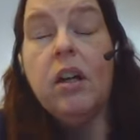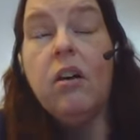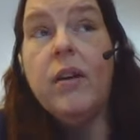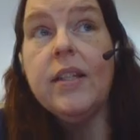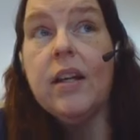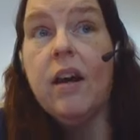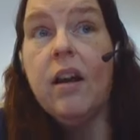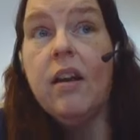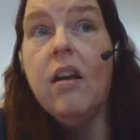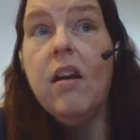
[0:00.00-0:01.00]
Oh, it's
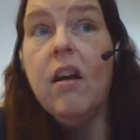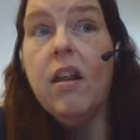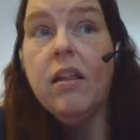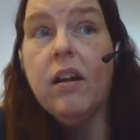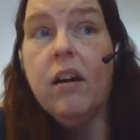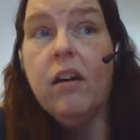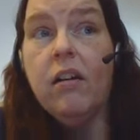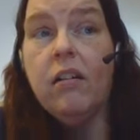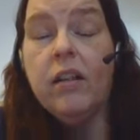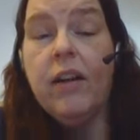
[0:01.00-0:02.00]
on
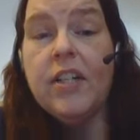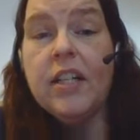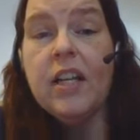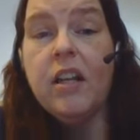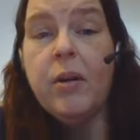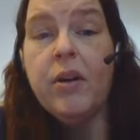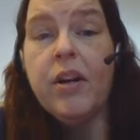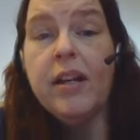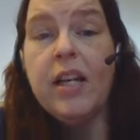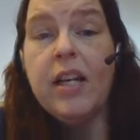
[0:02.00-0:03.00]
the left-hand side of the
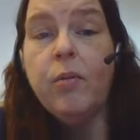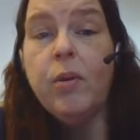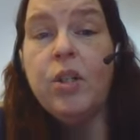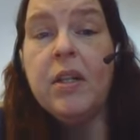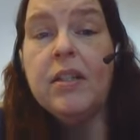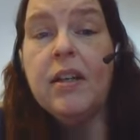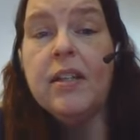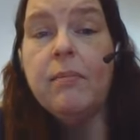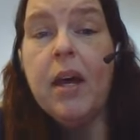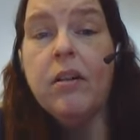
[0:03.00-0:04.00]
periodic table, which means
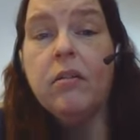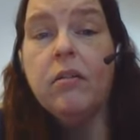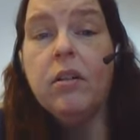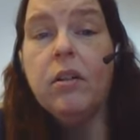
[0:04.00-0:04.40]
it's a metal.